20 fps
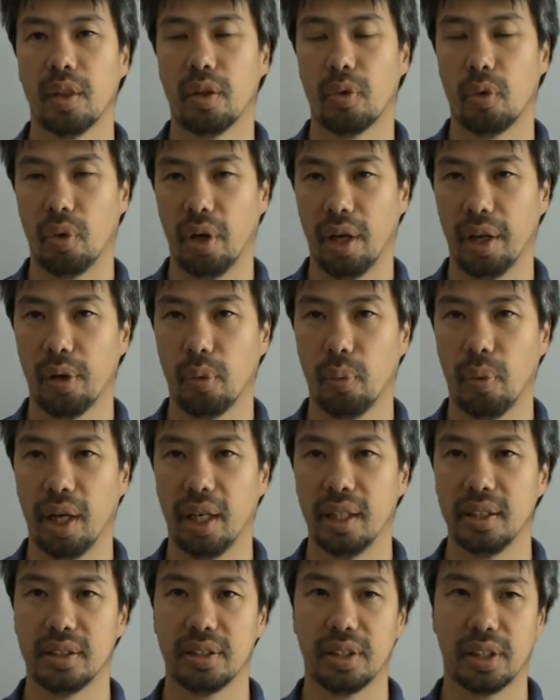Or
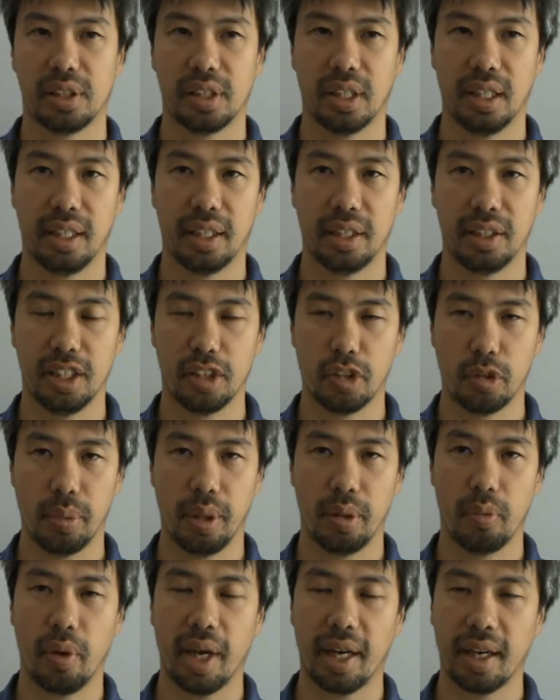otherwise, such a leader needs to
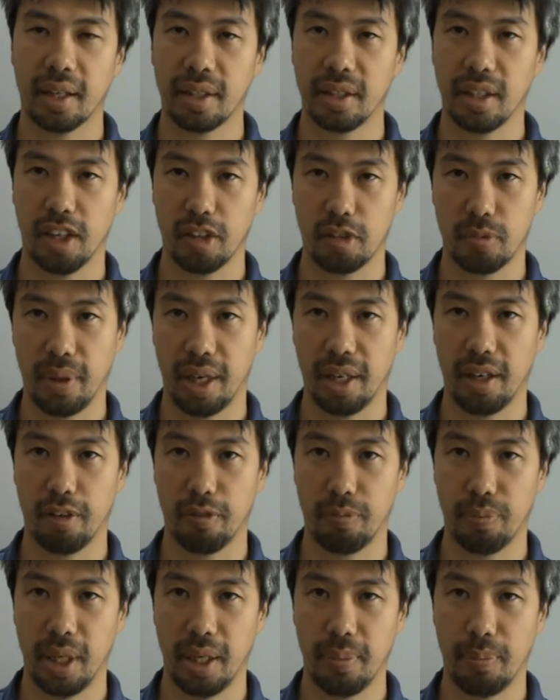be recognized by
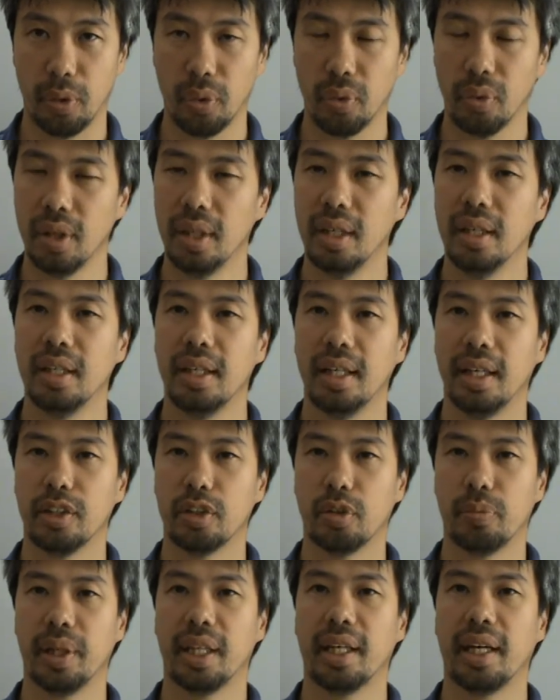enough people and
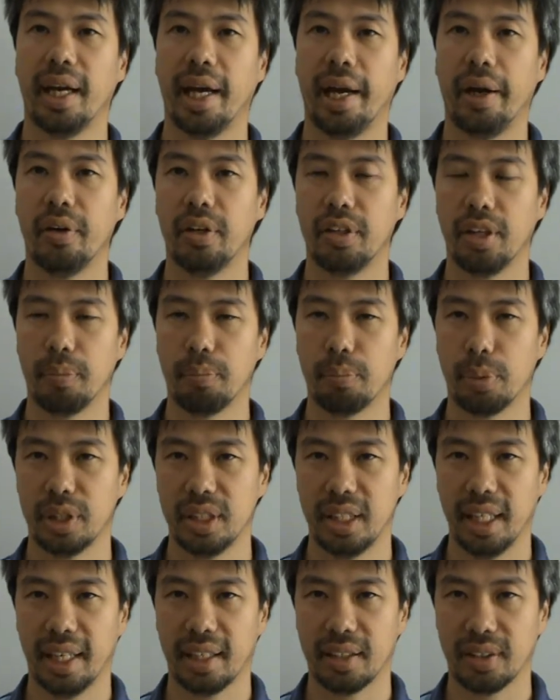to be carried and
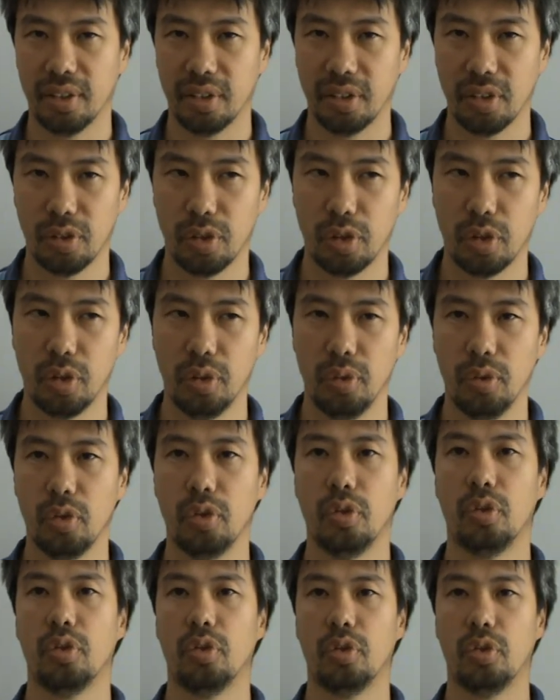protected
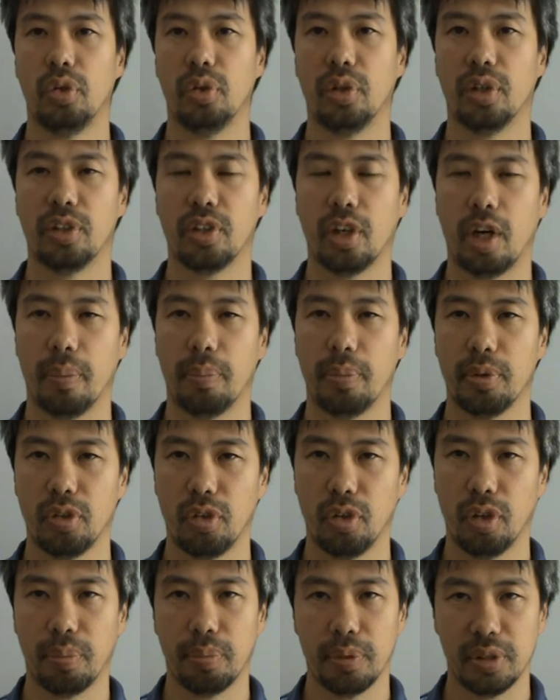to the top,
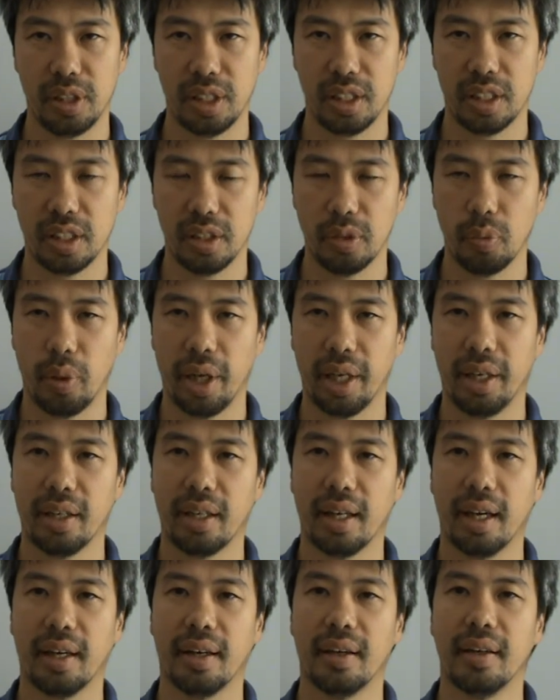to the position where they
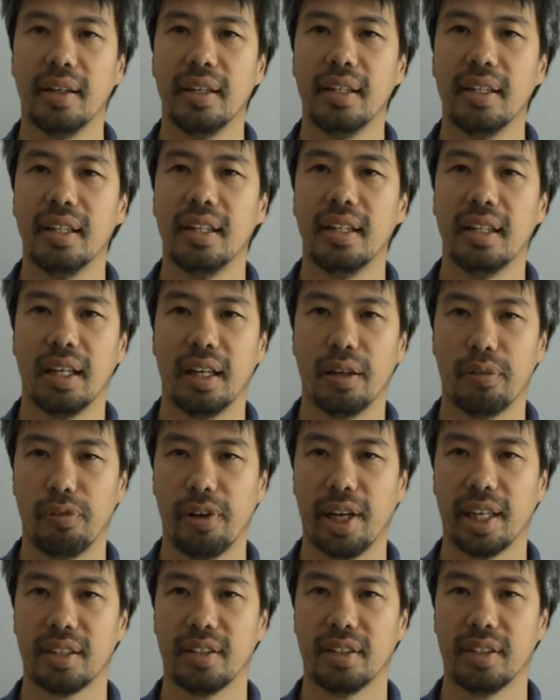can
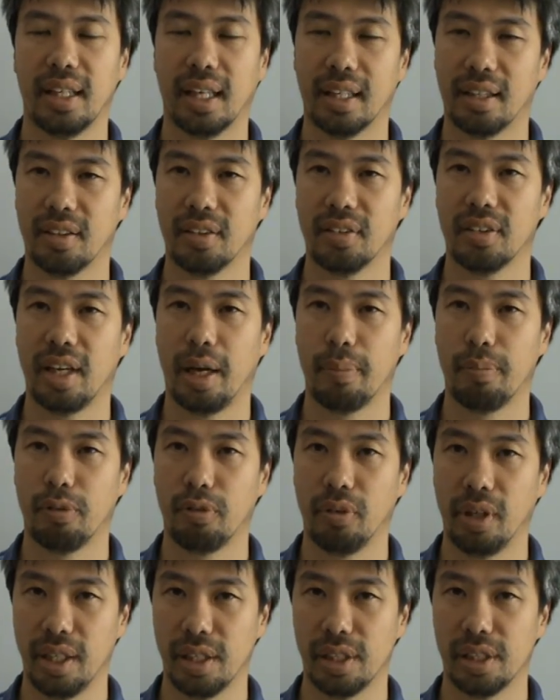affect that type
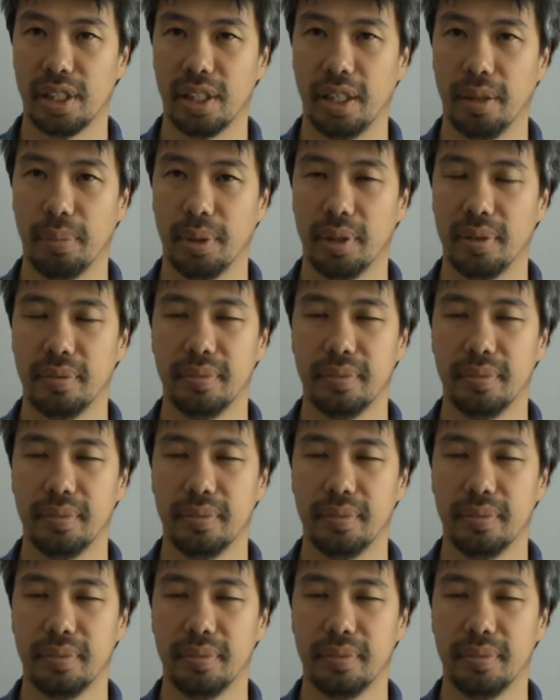of leadership.